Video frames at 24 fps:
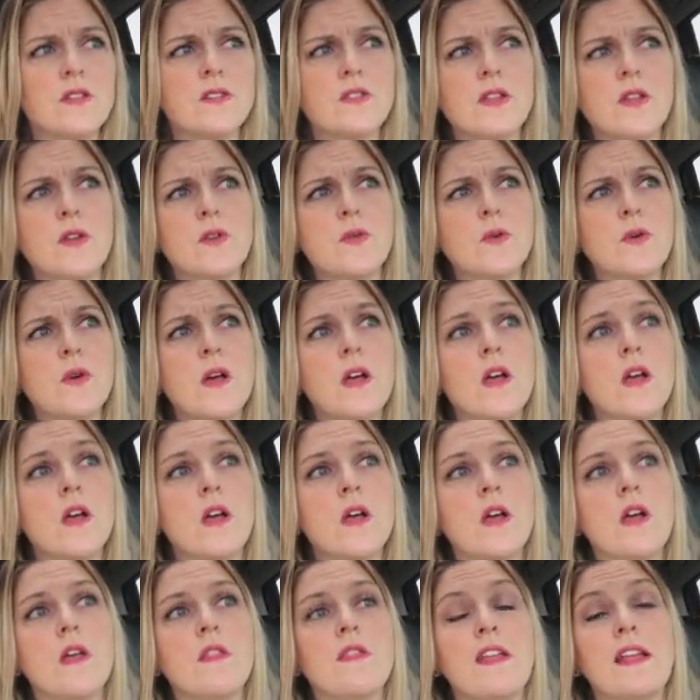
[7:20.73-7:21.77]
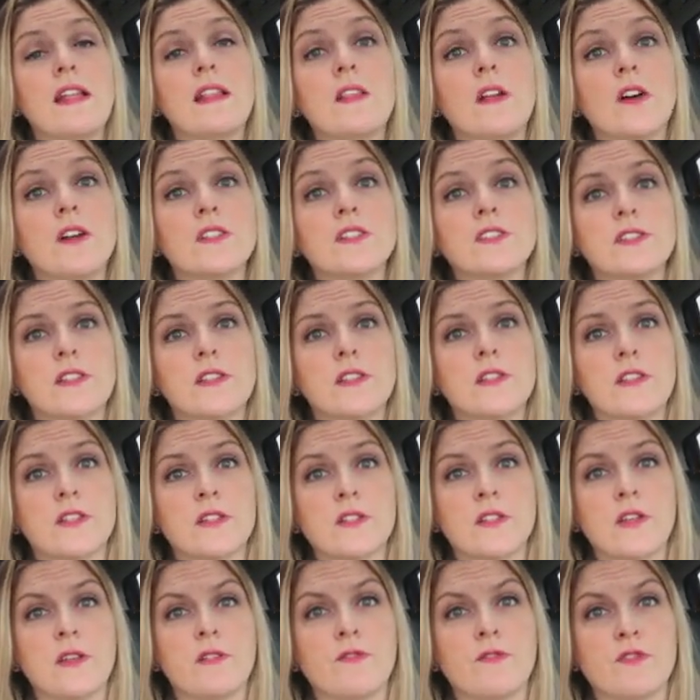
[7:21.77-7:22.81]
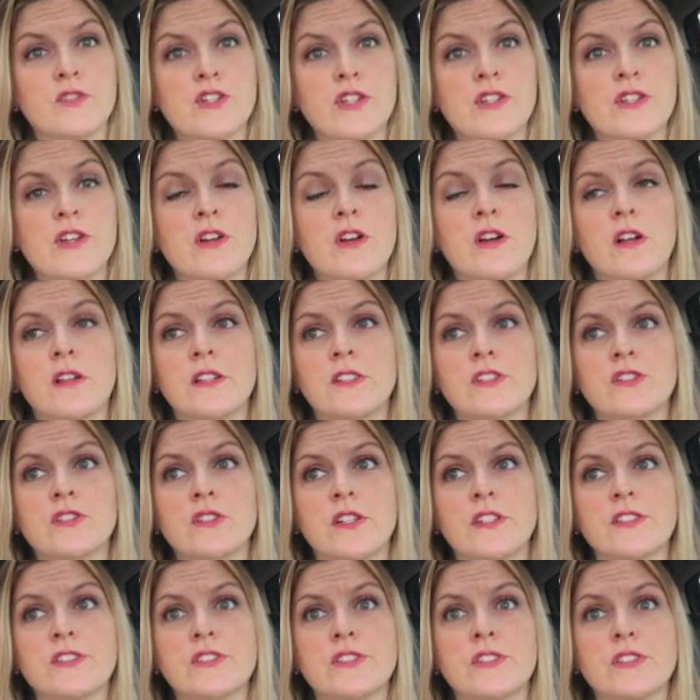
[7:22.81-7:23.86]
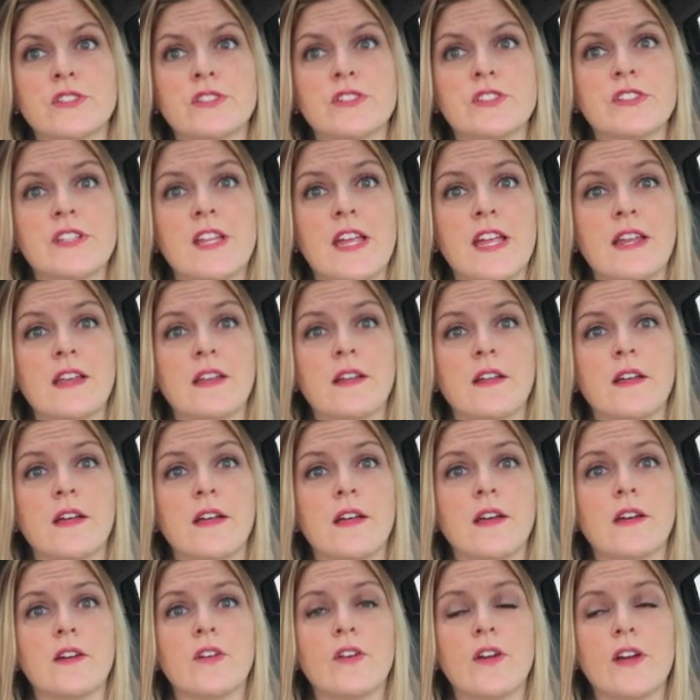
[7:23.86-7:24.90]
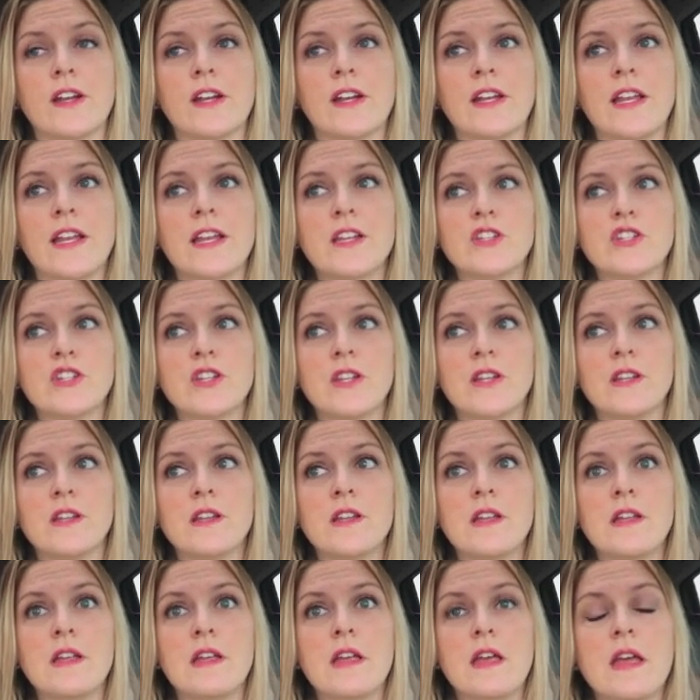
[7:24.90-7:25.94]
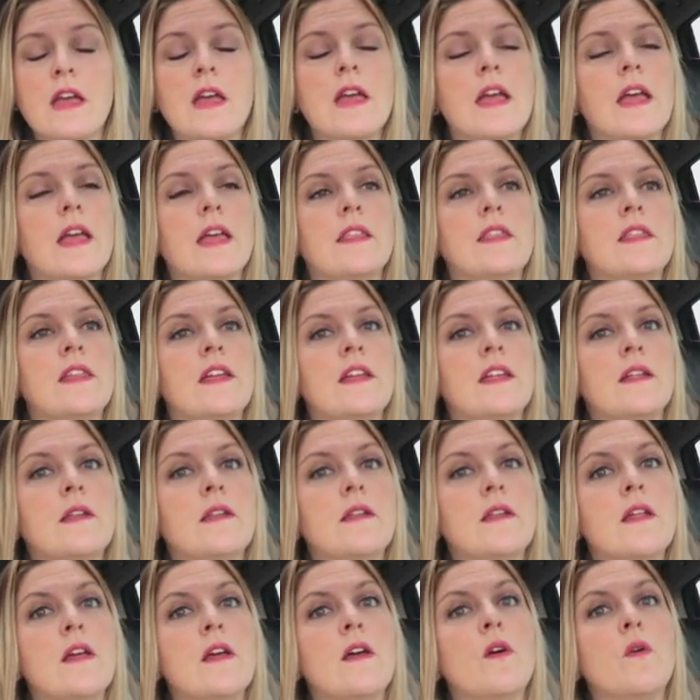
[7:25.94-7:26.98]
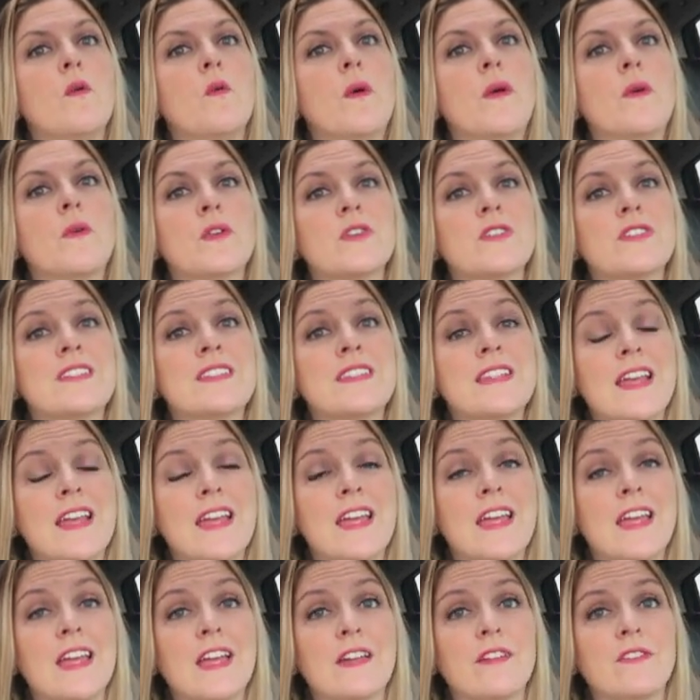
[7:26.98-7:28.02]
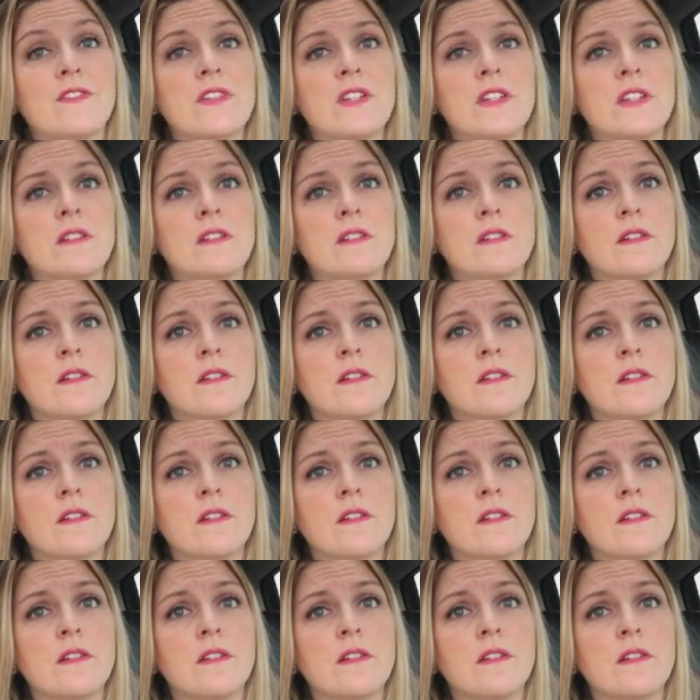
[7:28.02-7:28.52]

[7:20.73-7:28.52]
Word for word: So they lost, the Virginia College lost their state uh, accreditation. And then we were saved